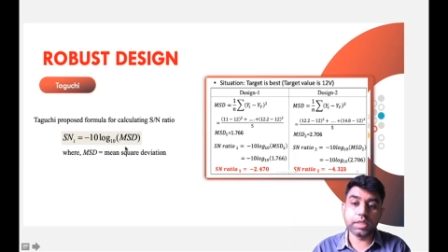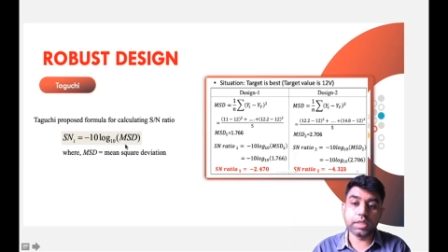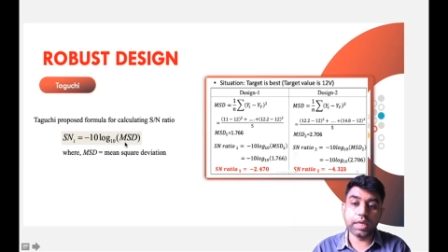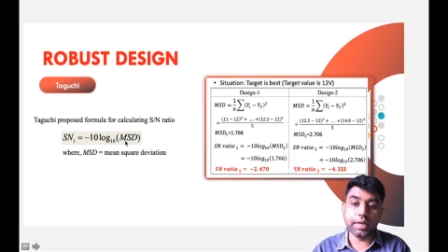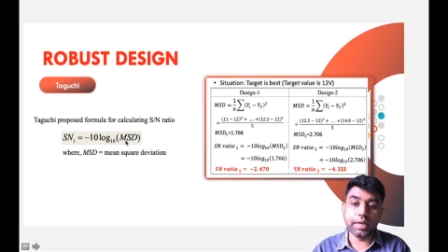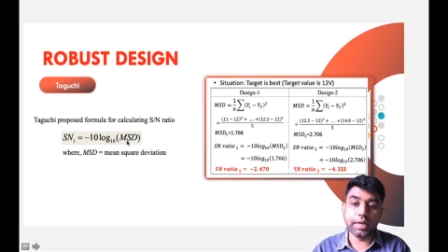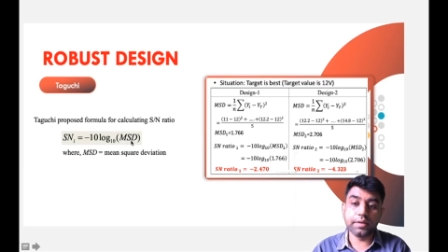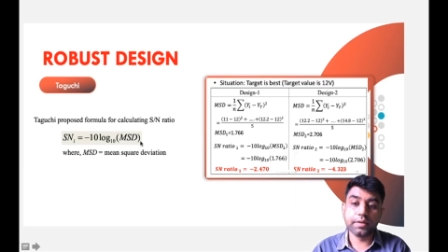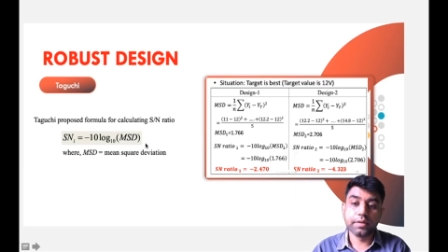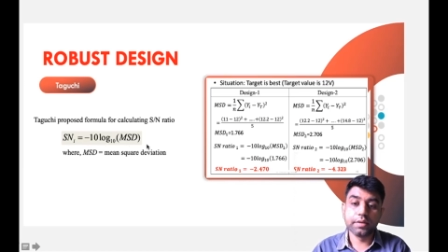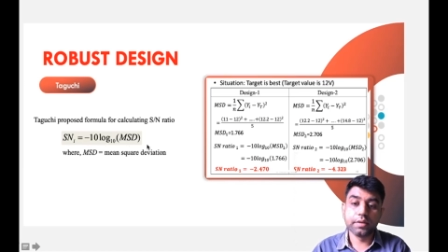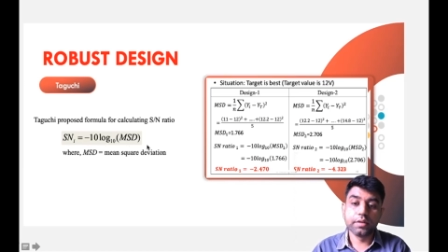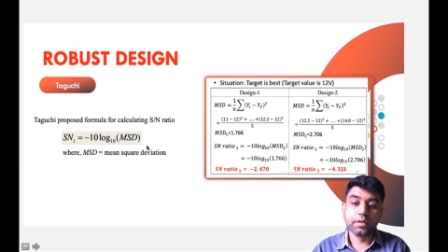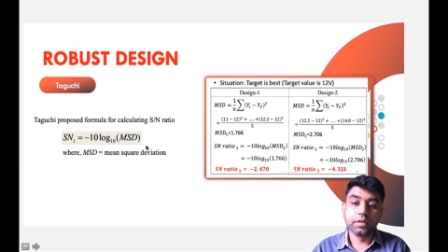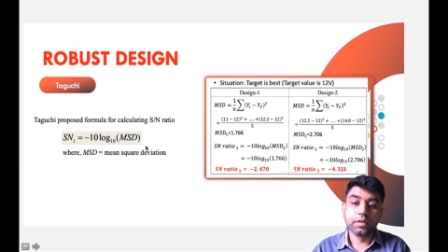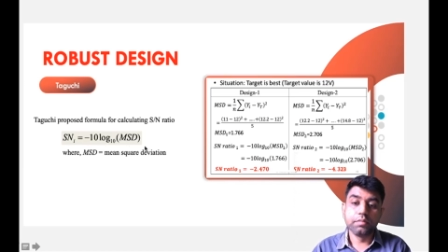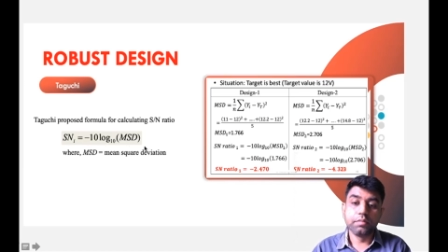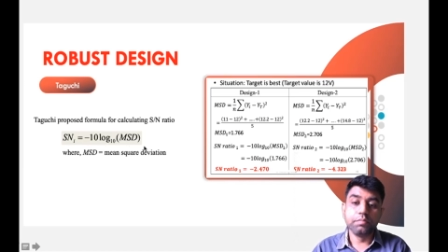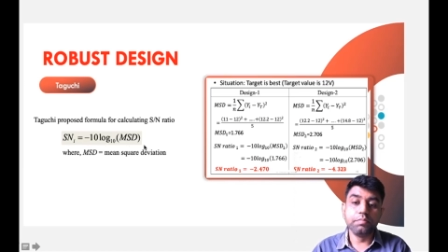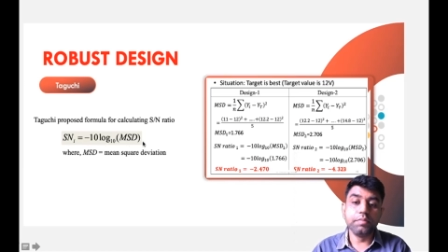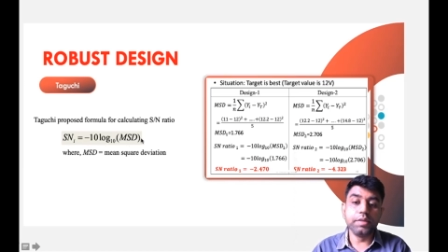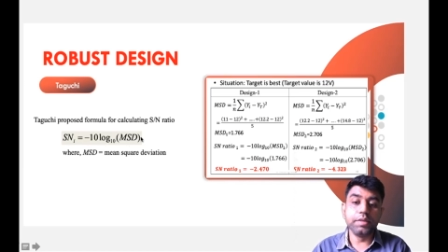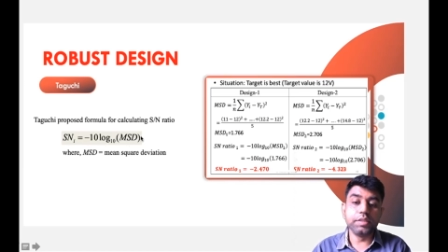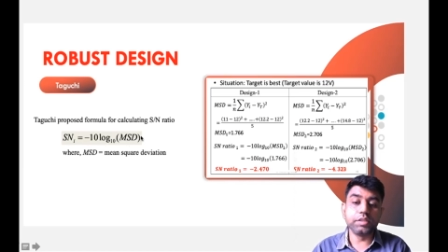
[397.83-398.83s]
10
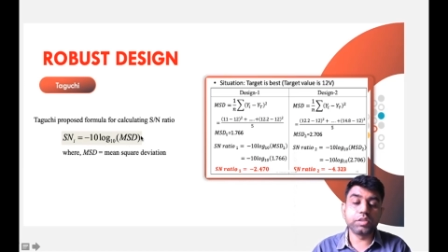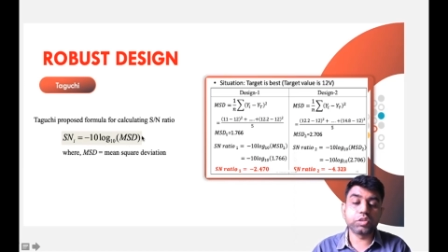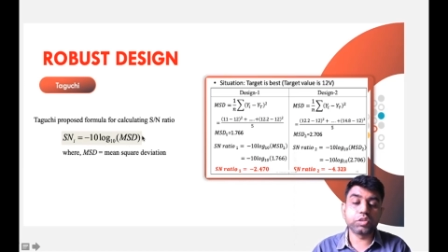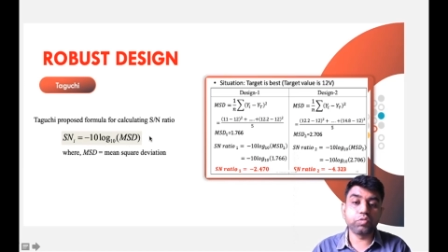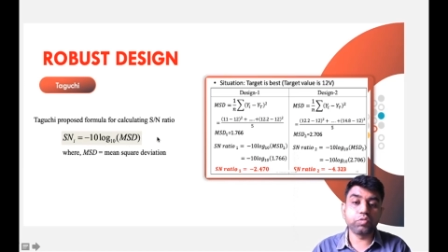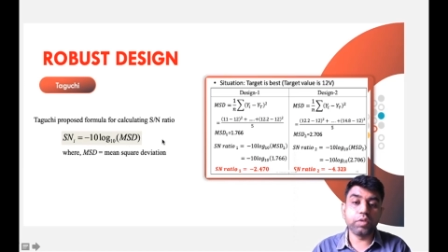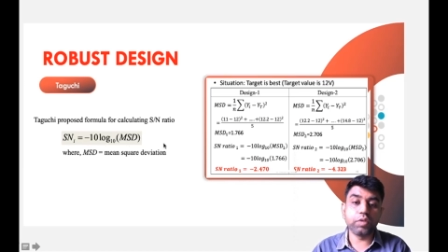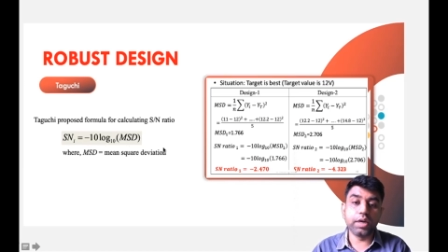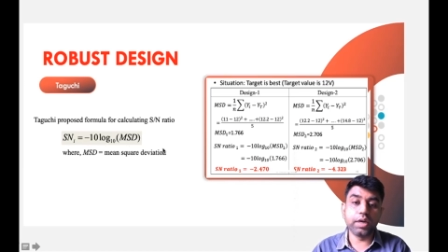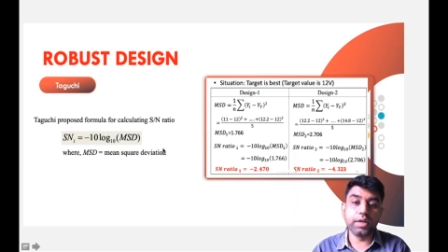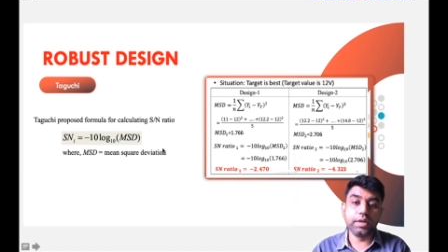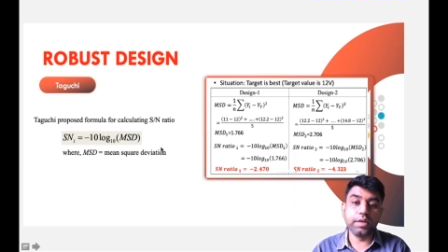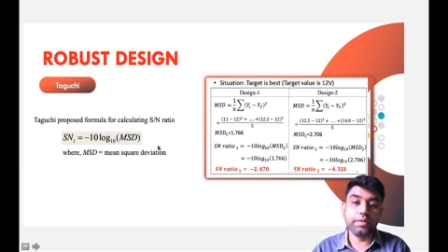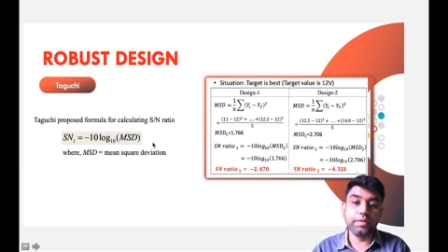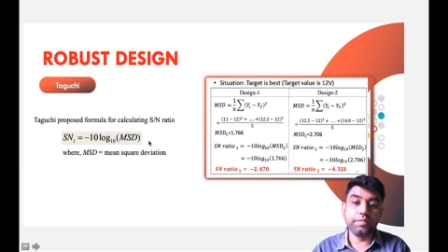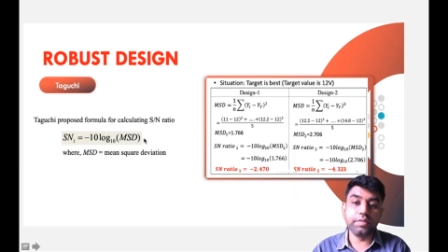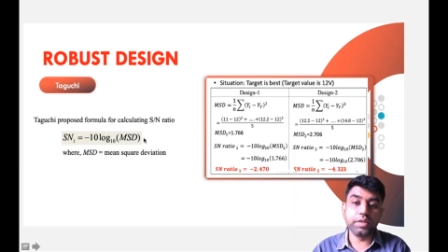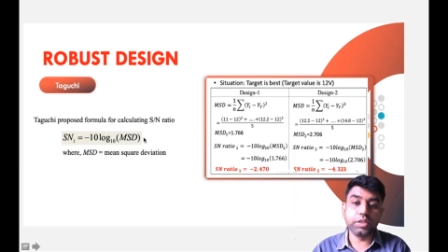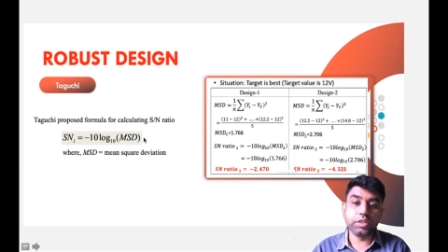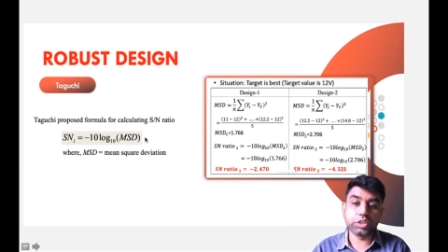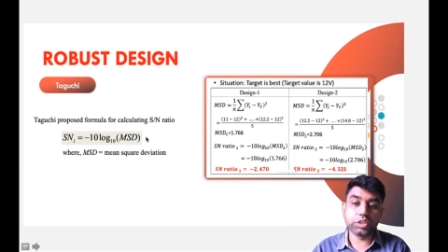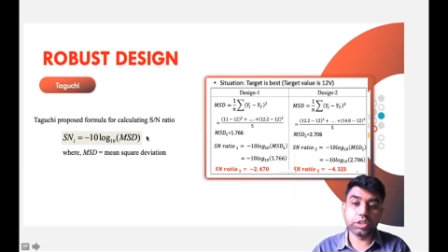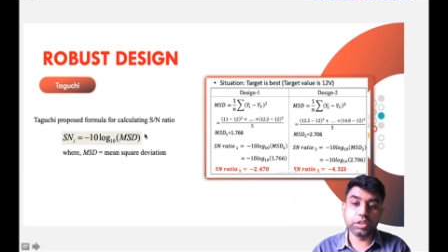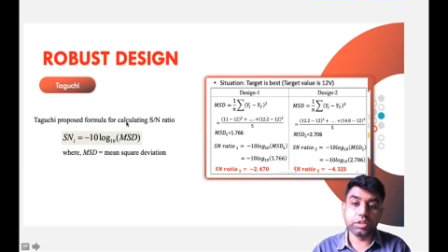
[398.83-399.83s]
mean square
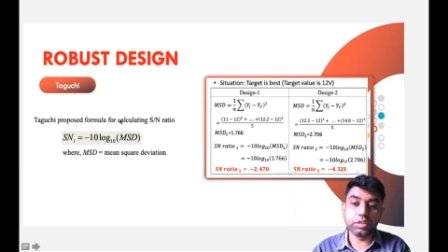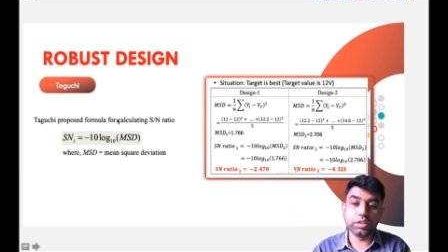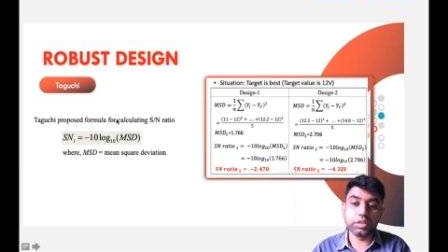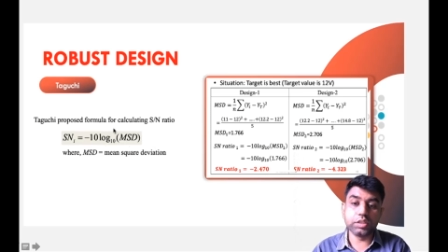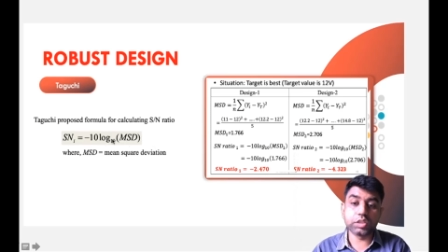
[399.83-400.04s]
deviation.